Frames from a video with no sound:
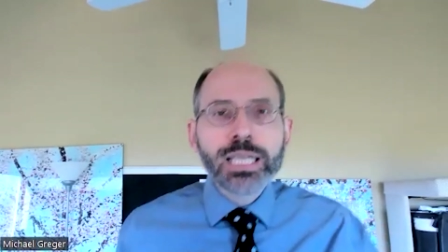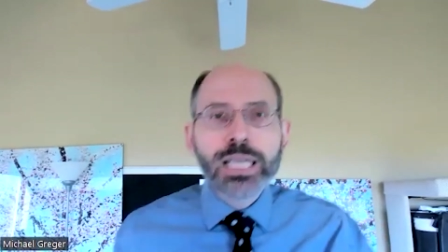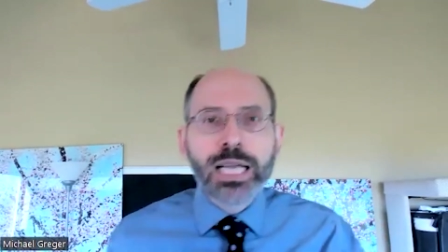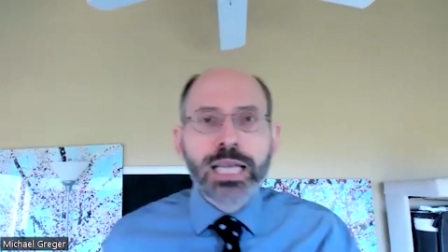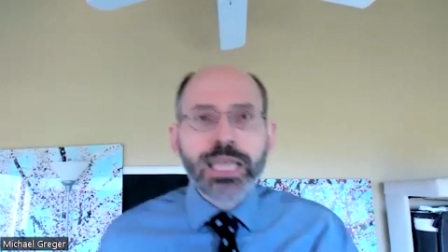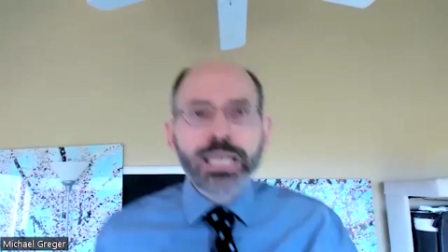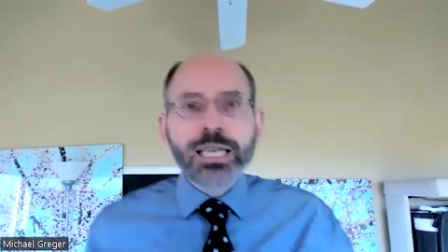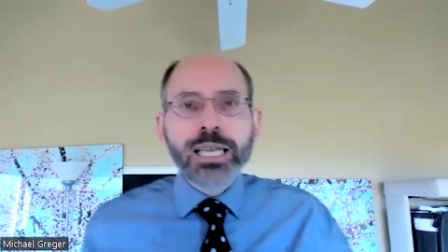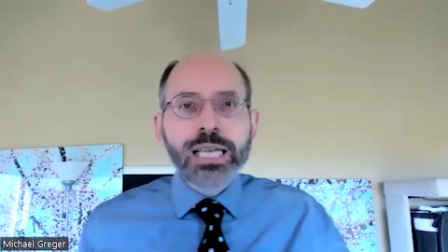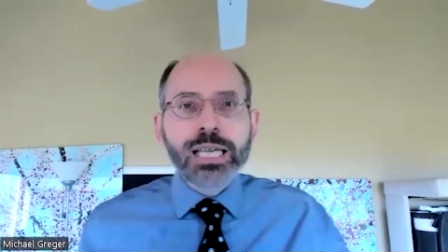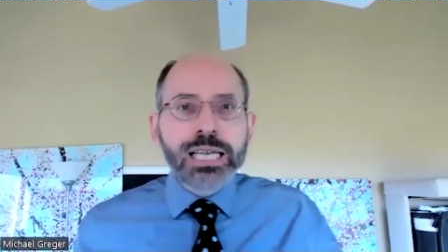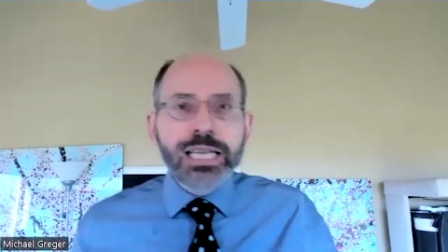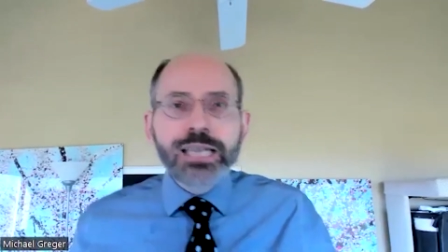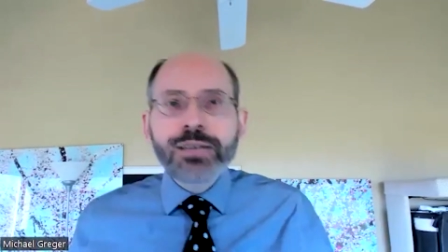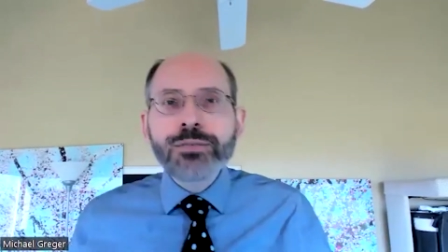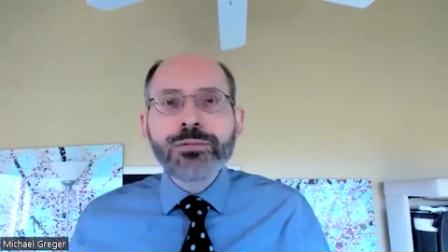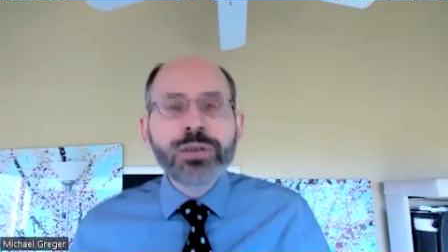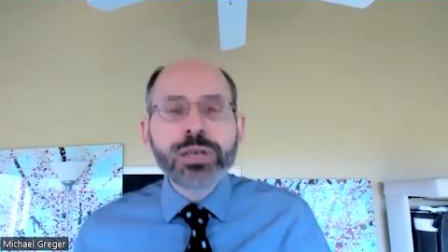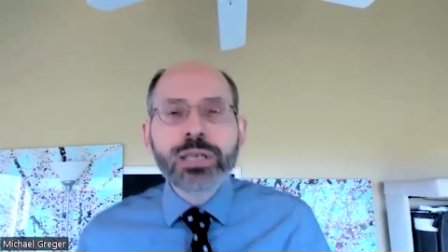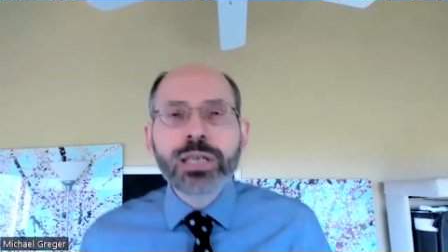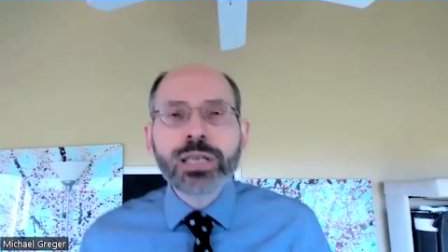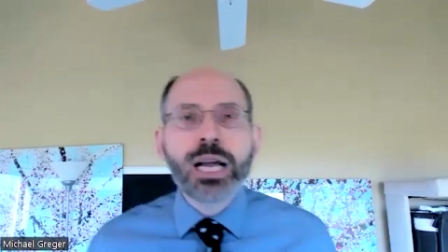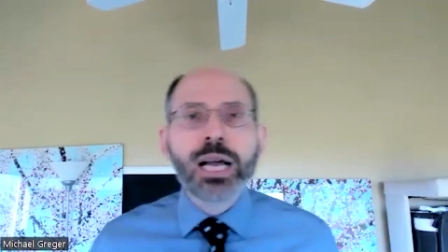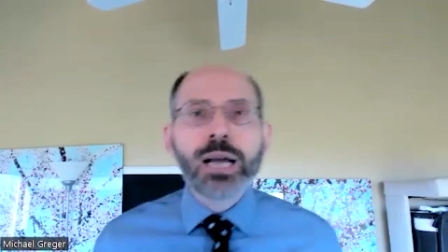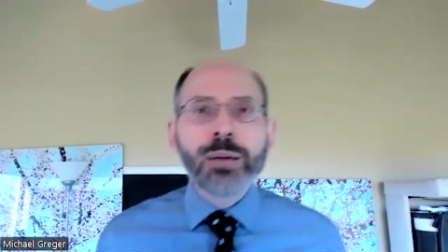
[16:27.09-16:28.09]
even
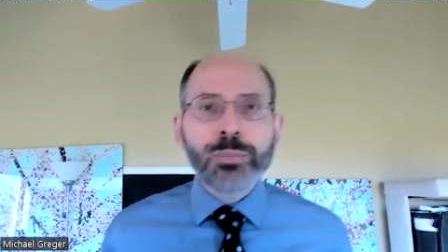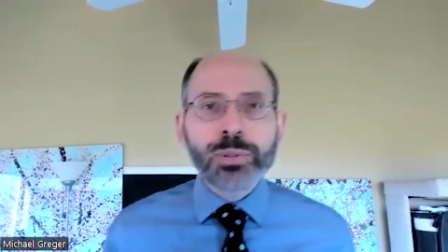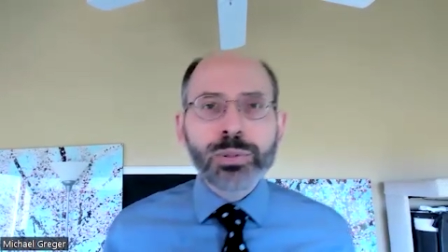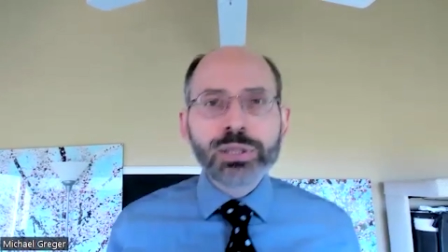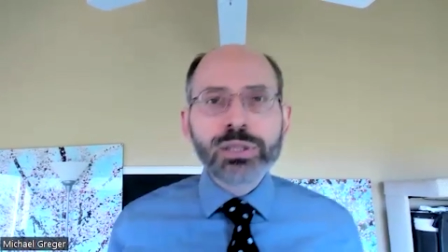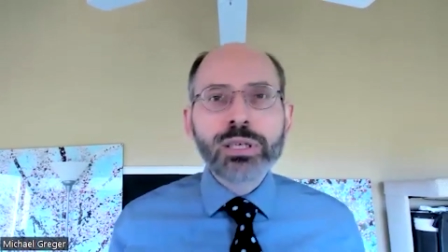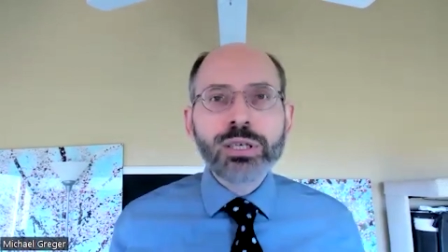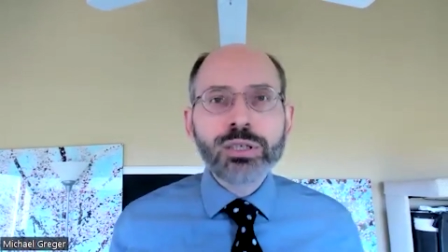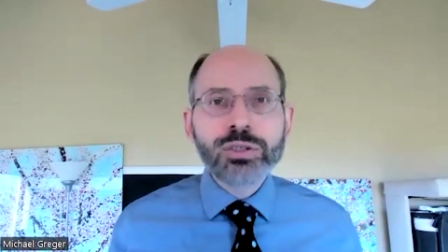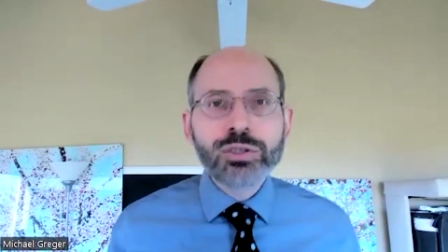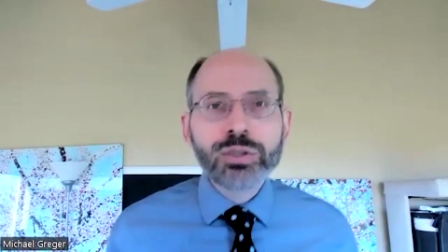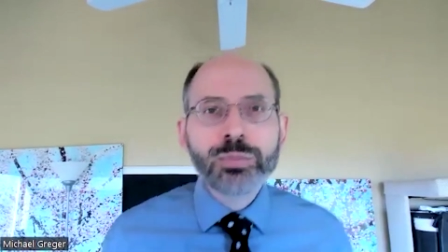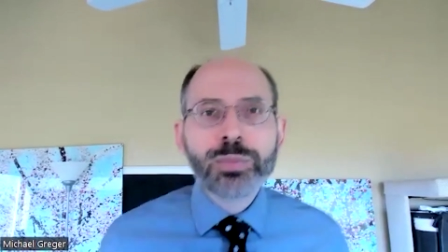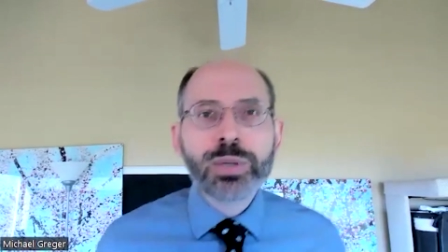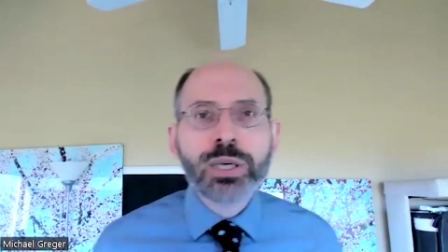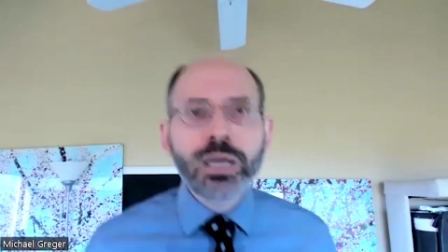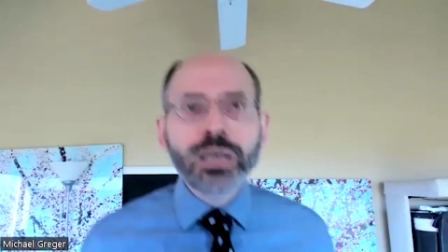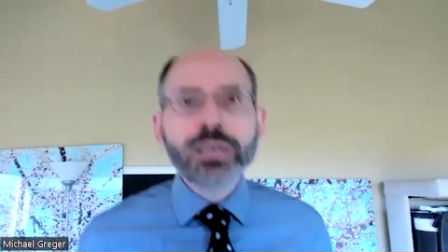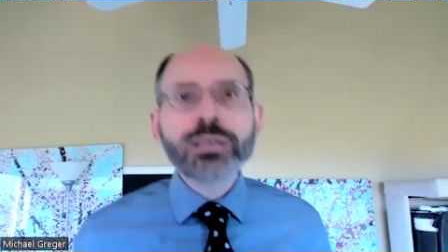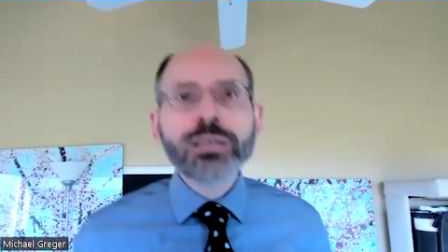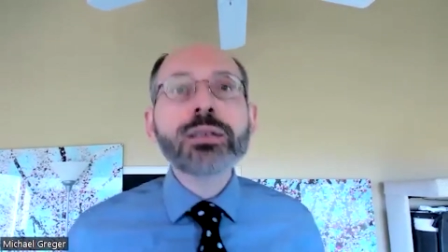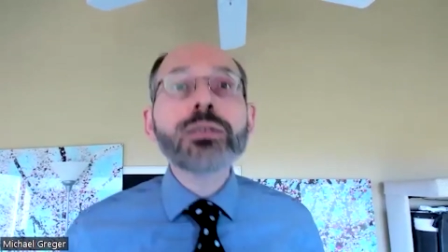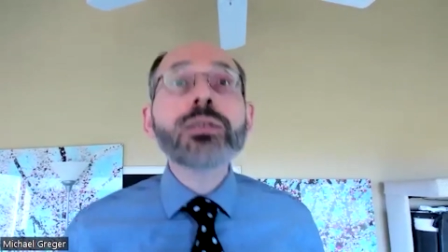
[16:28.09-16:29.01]
competition because of the